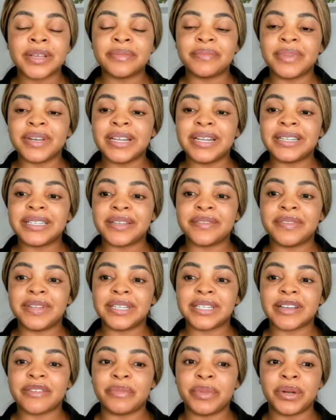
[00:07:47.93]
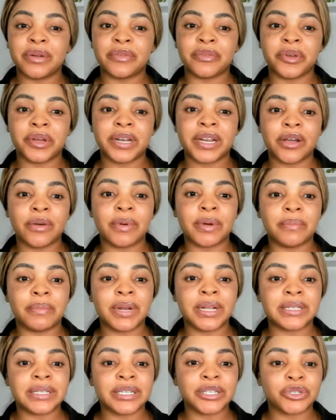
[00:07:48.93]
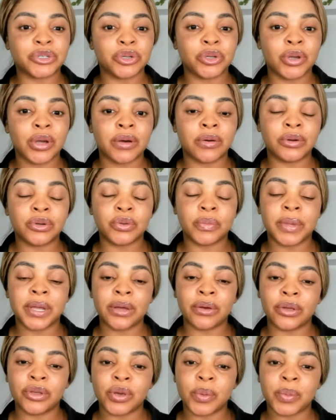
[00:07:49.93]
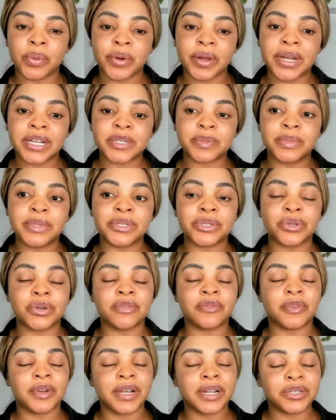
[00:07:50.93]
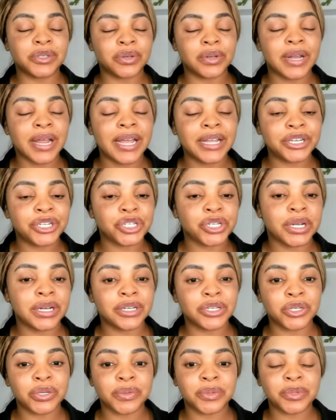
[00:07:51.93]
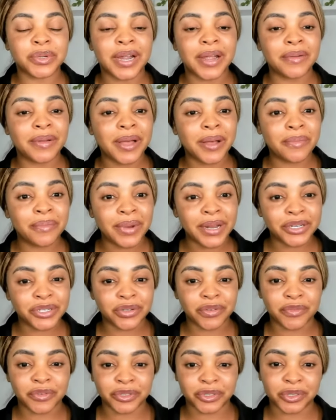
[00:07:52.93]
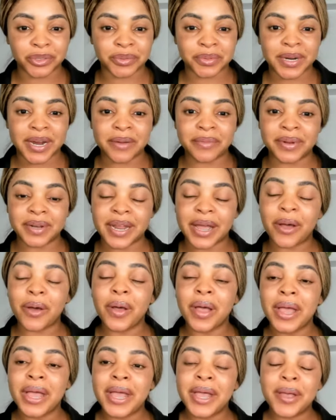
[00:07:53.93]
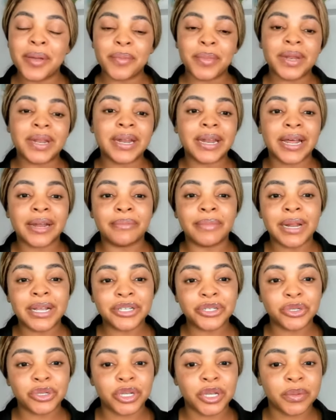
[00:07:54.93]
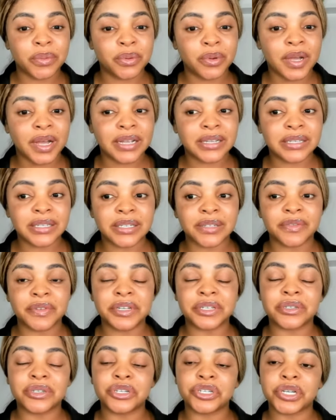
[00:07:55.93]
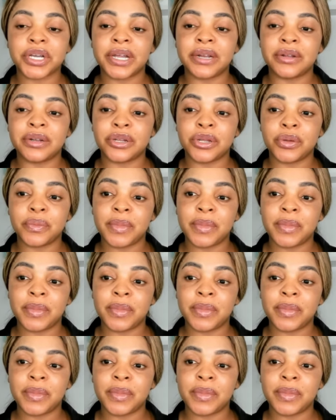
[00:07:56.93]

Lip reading: Please, if these have been of great help and blessings to you, I want to beg on your prayers. Please do not forget to like, share, and subscribe. God bless you for subscribing now. May the Lord bless you, keep you, cast his face to shine on you.